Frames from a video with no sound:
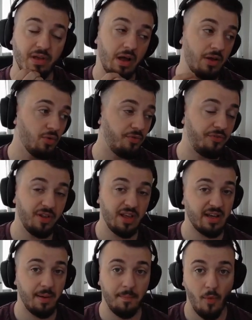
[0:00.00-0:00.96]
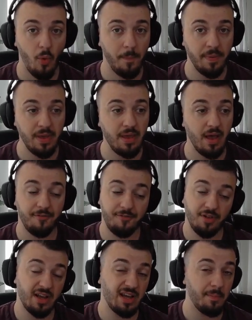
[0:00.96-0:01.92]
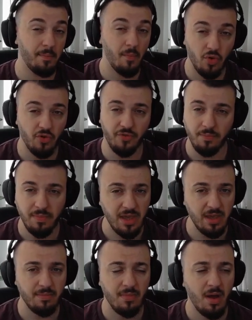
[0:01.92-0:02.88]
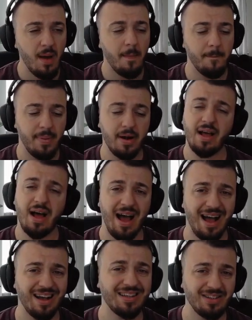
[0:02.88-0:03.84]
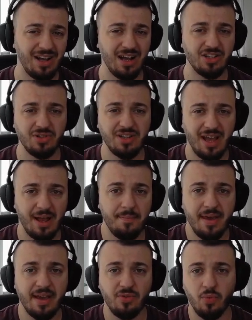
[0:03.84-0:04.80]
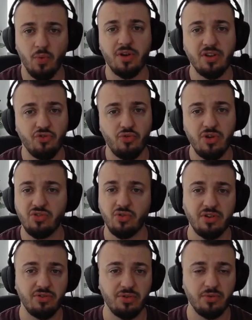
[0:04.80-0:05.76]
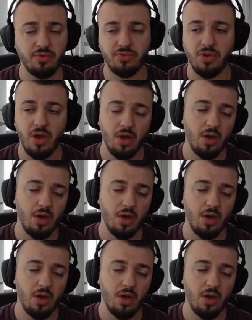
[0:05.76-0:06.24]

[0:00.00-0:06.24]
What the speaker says: I don't feel like I'm OP, I feel like I'm more of a meme, but I actually can make it work in 3s or in 2s.